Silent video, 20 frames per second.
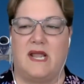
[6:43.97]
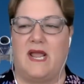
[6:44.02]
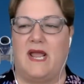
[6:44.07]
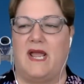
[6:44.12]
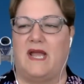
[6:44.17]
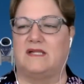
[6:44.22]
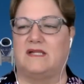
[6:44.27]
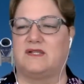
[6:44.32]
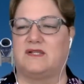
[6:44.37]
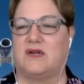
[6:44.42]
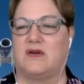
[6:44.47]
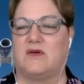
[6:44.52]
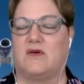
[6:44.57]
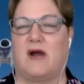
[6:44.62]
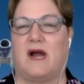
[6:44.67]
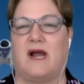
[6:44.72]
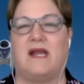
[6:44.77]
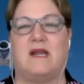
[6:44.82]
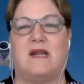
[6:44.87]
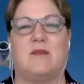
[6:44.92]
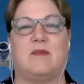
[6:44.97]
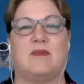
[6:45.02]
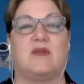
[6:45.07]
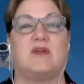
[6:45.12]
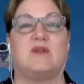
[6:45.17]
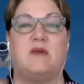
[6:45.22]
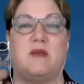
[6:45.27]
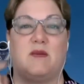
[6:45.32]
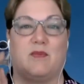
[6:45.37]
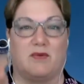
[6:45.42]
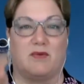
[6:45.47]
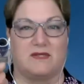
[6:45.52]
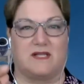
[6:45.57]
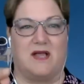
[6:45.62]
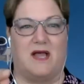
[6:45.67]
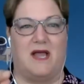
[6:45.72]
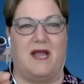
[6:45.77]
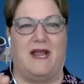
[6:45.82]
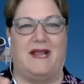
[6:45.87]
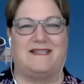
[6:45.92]
Yeah. And so I end up with those people as
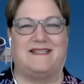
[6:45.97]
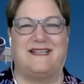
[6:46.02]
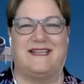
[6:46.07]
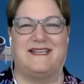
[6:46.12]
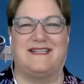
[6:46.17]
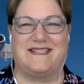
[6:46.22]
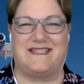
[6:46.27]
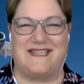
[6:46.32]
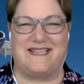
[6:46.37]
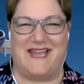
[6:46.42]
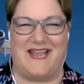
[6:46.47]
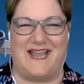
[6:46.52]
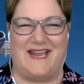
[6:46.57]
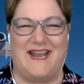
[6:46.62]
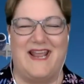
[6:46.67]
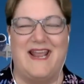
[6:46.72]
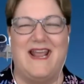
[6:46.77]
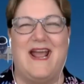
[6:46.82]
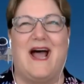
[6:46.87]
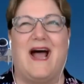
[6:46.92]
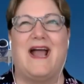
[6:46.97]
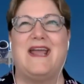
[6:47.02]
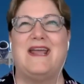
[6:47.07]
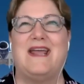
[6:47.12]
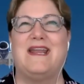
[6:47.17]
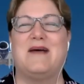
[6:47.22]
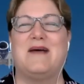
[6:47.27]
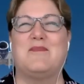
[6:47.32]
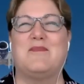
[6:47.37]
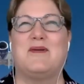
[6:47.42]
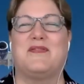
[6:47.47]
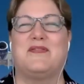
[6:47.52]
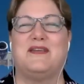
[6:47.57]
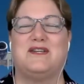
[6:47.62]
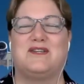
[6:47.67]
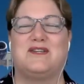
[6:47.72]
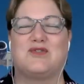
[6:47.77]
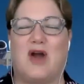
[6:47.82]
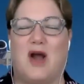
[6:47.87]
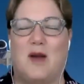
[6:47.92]
clients instead. I end up with
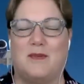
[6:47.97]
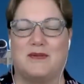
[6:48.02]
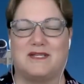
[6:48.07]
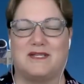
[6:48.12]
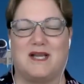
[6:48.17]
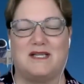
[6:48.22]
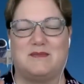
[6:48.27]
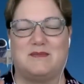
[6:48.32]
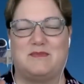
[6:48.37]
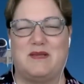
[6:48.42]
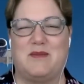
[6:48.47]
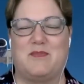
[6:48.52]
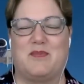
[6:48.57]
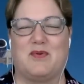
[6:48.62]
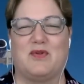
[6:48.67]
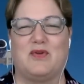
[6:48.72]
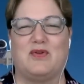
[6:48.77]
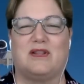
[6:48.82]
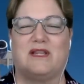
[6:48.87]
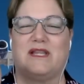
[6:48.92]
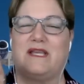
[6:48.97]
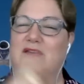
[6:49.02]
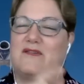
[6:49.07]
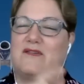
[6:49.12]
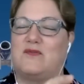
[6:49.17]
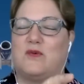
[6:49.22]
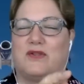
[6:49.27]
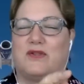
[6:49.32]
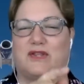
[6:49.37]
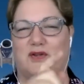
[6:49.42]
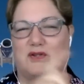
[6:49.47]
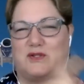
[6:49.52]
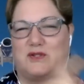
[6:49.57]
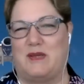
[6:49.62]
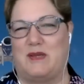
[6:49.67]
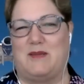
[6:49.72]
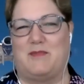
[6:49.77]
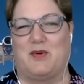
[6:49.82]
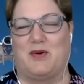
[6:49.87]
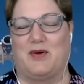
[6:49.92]
the traumatized people who lived with those
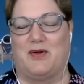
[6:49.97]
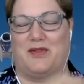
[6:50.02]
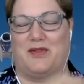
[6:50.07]
people.